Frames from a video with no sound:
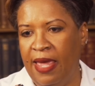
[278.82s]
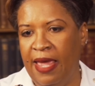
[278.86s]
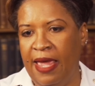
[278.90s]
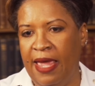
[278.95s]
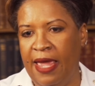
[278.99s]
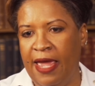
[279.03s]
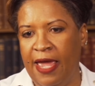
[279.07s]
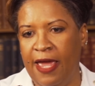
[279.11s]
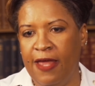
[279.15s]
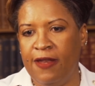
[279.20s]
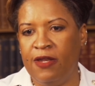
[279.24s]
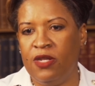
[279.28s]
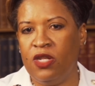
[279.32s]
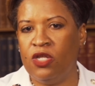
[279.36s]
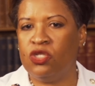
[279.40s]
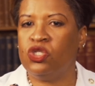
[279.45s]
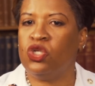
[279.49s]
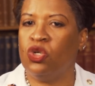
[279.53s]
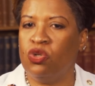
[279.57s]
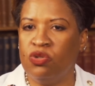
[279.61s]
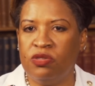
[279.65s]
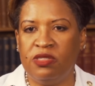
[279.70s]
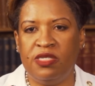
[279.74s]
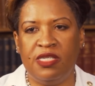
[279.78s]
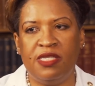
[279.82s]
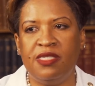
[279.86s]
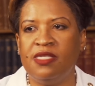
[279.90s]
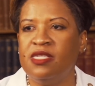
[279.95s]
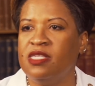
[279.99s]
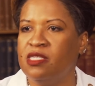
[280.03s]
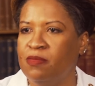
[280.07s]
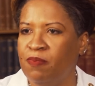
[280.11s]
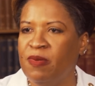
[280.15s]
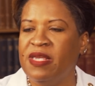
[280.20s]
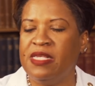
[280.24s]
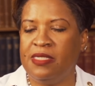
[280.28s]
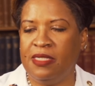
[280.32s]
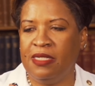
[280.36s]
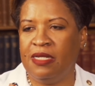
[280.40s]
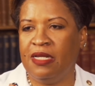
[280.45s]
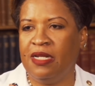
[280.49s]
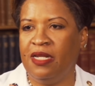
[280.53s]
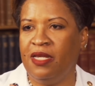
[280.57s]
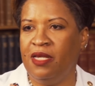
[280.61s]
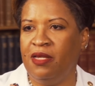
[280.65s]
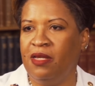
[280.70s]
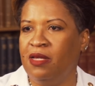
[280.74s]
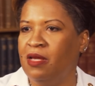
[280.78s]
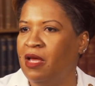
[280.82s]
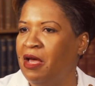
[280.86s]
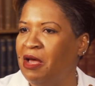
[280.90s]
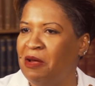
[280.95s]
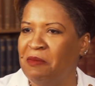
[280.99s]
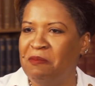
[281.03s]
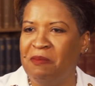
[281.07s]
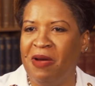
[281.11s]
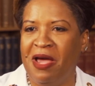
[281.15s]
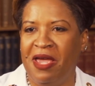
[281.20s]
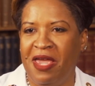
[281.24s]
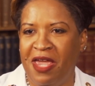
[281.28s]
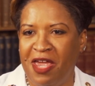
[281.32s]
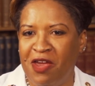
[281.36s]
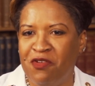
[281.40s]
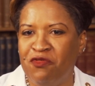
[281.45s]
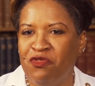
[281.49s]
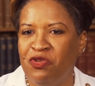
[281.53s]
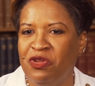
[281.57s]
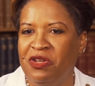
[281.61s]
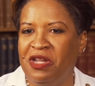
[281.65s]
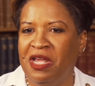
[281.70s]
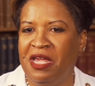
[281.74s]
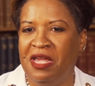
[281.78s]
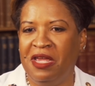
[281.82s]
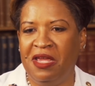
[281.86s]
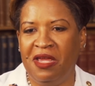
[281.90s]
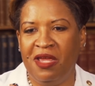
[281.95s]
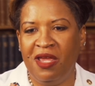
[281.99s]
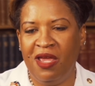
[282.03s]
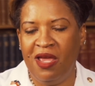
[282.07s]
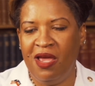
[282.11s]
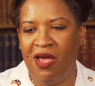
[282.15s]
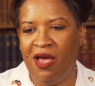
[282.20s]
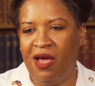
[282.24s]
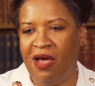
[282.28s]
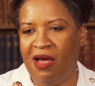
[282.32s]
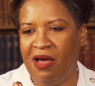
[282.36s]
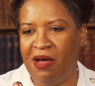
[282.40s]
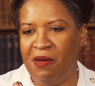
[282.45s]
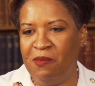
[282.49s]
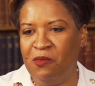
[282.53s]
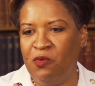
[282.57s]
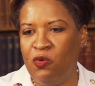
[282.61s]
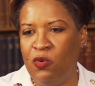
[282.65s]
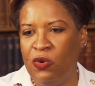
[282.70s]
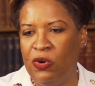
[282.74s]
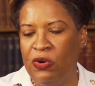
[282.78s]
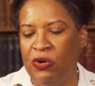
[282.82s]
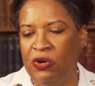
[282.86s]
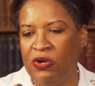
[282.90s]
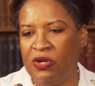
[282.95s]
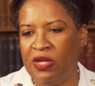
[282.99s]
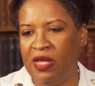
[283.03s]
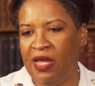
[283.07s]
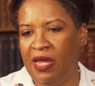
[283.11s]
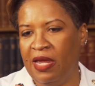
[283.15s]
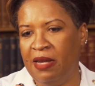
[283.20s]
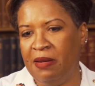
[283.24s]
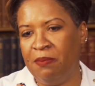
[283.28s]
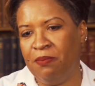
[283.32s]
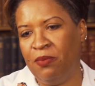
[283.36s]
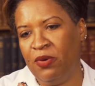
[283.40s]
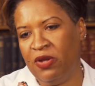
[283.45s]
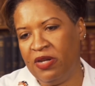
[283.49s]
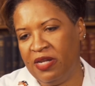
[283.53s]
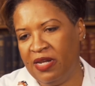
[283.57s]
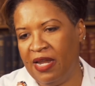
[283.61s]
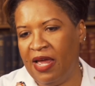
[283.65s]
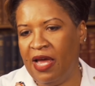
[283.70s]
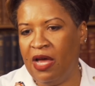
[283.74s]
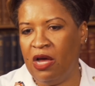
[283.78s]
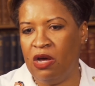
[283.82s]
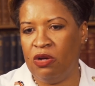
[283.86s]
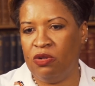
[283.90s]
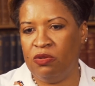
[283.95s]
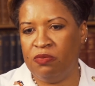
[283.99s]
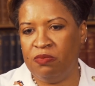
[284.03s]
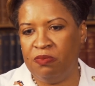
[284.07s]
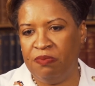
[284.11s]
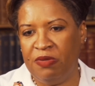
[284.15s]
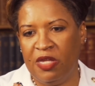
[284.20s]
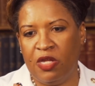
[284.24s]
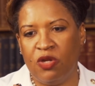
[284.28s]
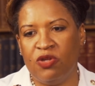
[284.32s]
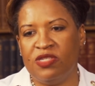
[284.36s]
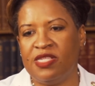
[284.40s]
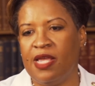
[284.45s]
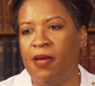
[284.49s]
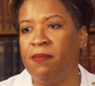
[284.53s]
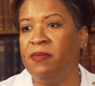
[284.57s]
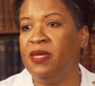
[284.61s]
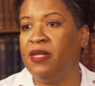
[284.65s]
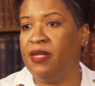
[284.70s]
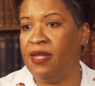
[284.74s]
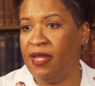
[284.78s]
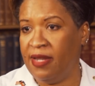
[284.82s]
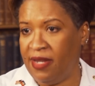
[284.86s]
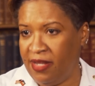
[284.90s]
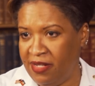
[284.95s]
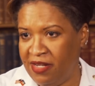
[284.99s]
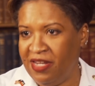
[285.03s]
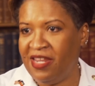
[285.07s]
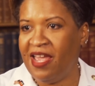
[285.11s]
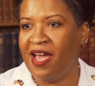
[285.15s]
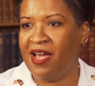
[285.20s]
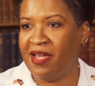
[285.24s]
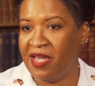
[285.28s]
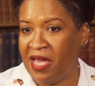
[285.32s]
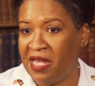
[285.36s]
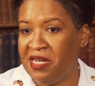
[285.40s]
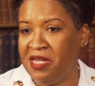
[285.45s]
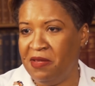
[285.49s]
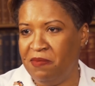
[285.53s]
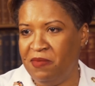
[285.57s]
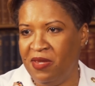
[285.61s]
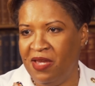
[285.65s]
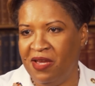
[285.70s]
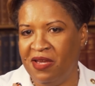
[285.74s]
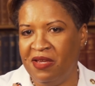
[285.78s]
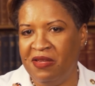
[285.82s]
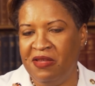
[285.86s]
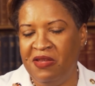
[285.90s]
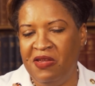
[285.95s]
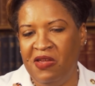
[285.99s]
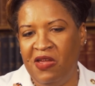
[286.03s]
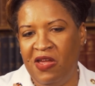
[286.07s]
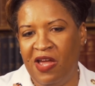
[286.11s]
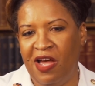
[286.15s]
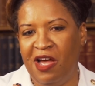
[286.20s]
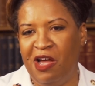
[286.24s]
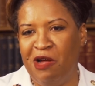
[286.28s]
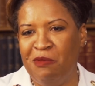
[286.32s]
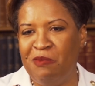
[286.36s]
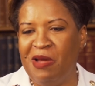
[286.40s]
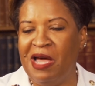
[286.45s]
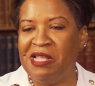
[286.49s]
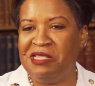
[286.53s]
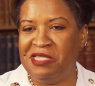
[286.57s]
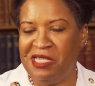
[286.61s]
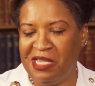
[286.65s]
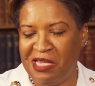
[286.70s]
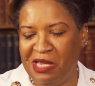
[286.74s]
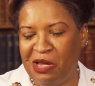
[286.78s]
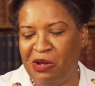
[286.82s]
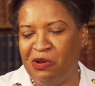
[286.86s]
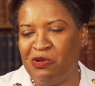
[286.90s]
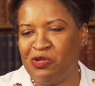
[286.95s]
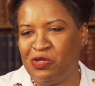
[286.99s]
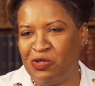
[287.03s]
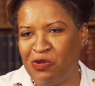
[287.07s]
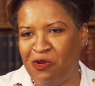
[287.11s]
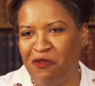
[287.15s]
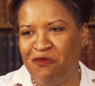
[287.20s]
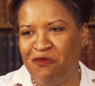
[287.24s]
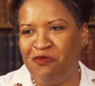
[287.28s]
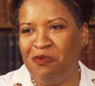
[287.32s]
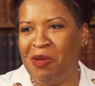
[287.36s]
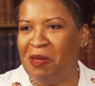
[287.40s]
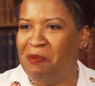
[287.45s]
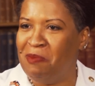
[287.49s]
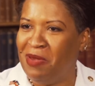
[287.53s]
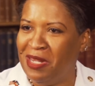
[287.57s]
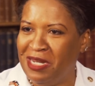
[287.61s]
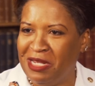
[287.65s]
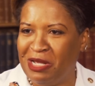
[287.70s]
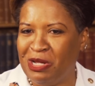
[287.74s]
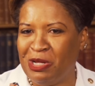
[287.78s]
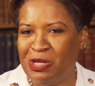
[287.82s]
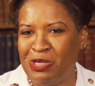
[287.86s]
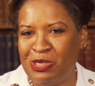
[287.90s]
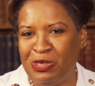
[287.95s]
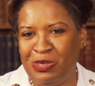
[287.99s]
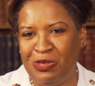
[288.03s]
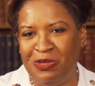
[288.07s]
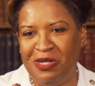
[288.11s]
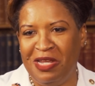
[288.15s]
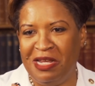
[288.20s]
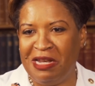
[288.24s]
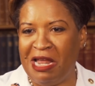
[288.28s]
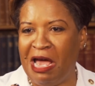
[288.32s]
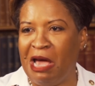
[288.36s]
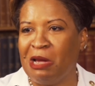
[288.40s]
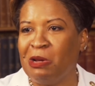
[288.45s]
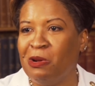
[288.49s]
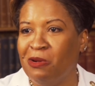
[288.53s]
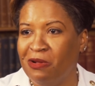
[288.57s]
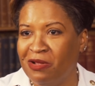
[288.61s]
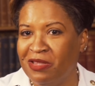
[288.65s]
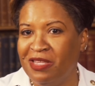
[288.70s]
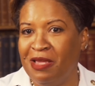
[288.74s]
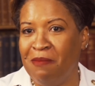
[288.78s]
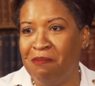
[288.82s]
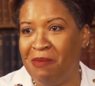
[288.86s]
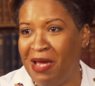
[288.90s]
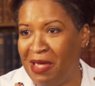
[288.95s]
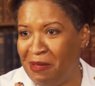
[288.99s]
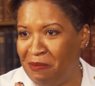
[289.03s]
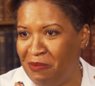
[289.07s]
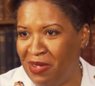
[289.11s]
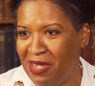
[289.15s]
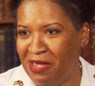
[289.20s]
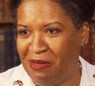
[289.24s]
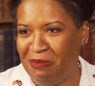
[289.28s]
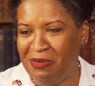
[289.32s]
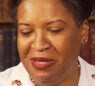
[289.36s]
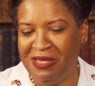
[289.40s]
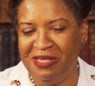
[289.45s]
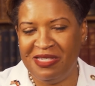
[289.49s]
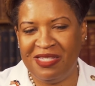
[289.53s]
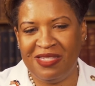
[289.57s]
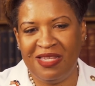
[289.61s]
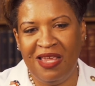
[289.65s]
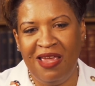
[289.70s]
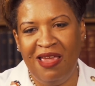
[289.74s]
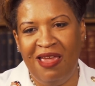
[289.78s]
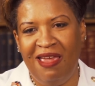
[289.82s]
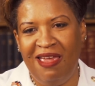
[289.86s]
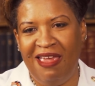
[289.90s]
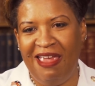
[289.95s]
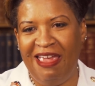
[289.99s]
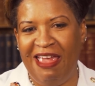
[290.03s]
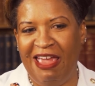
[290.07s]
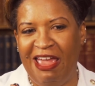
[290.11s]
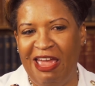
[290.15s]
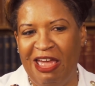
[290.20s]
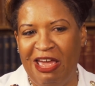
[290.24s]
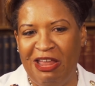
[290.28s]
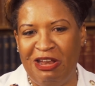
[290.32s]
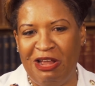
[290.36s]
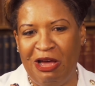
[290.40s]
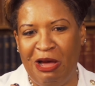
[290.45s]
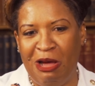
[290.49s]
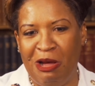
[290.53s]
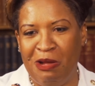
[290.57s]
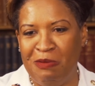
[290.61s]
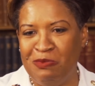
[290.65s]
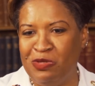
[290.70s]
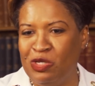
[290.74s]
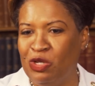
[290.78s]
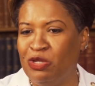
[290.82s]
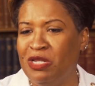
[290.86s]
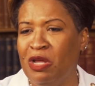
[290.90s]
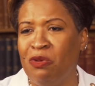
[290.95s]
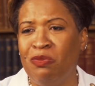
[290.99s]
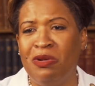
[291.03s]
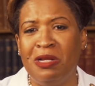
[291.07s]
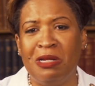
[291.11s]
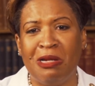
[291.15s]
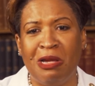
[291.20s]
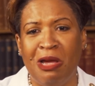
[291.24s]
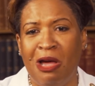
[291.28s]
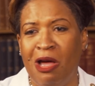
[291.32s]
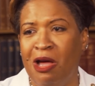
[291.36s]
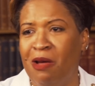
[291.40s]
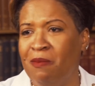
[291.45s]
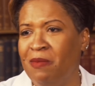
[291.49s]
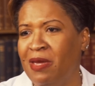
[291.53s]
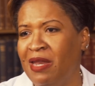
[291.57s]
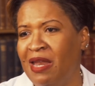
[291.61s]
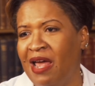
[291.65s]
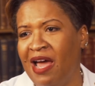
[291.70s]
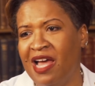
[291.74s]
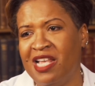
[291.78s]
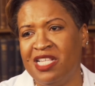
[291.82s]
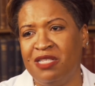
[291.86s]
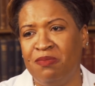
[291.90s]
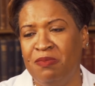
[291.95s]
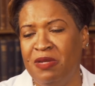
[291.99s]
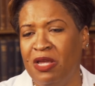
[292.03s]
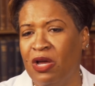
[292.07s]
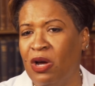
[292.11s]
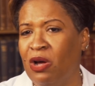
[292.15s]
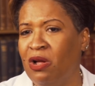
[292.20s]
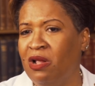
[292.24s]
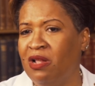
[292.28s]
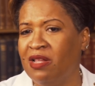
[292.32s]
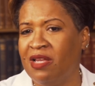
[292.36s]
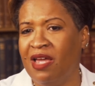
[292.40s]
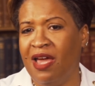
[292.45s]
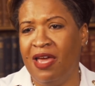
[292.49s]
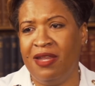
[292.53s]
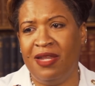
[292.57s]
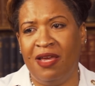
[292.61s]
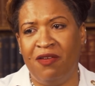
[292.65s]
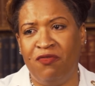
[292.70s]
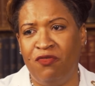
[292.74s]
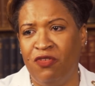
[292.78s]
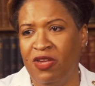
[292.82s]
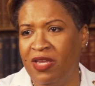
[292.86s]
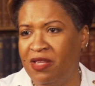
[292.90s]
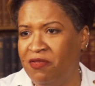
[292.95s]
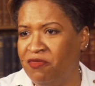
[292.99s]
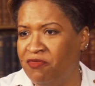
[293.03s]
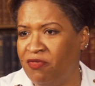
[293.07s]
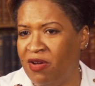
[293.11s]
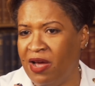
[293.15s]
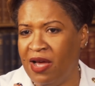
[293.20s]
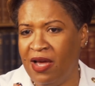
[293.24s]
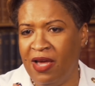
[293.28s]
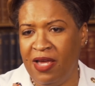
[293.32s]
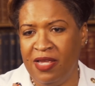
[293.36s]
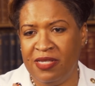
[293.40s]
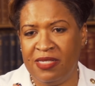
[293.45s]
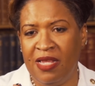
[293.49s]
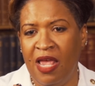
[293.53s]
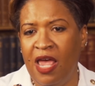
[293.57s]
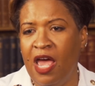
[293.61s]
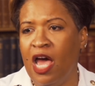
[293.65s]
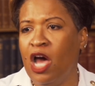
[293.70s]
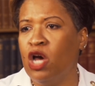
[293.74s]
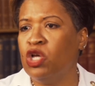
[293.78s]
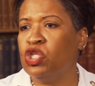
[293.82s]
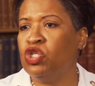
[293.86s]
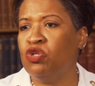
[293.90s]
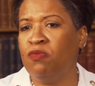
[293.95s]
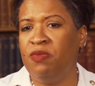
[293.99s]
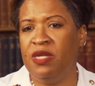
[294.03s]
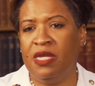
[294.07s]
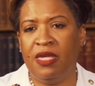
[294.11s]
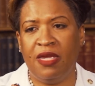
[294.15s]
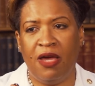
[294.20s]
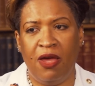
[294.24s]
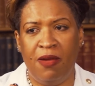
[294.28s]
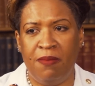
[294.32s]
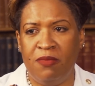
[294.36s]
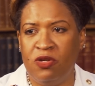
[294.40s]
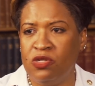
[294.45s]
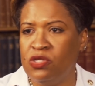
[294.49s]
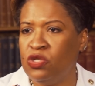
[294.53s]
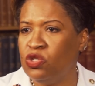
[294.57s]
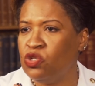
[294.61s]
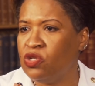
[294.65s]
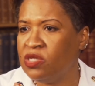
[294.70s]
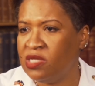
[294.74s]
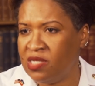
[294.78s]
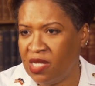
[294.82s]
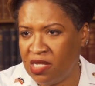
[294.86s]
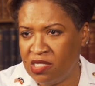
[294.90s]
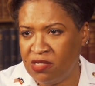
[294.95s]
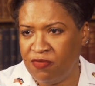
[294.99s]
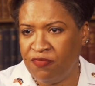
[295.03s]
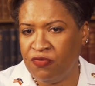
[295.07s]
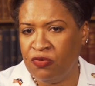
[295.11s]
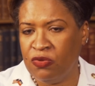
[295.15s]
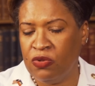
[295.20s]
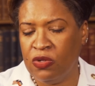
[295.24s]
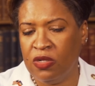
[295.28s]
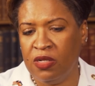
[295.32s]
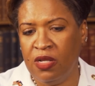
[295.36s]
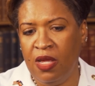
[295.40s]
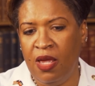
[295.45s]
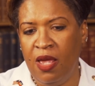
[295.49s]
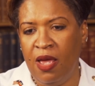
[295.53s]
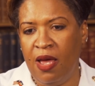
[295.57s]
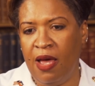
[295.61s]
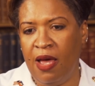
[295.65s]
And so this is basically my everyday work. But now, because I'm in the academia, I take care also of my medical student. I call them my babies, and so they will come and ask me all kind of advice, how to become a successful